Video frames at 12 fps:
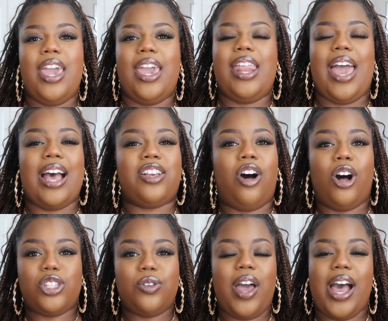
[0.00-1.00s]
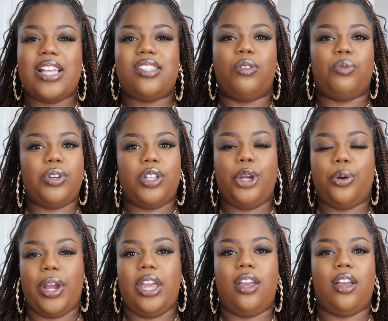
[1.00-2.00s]
It also has really
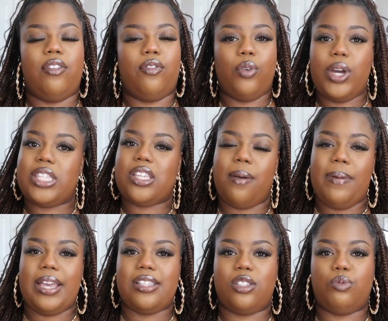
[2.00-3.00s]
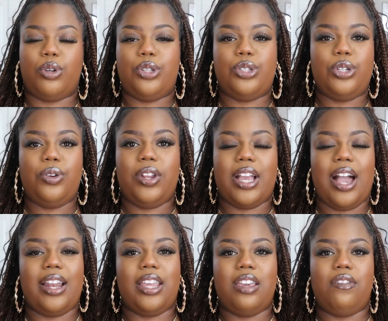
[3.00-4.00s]
great voice commands as well too, to
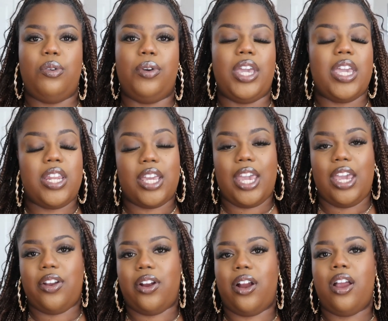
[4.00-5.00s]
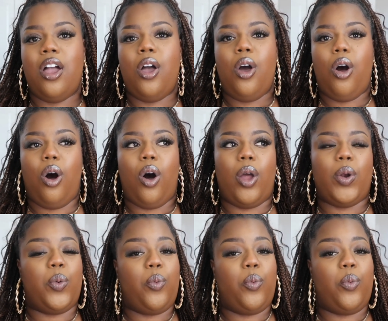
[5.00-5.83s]
kind of give you an indicator on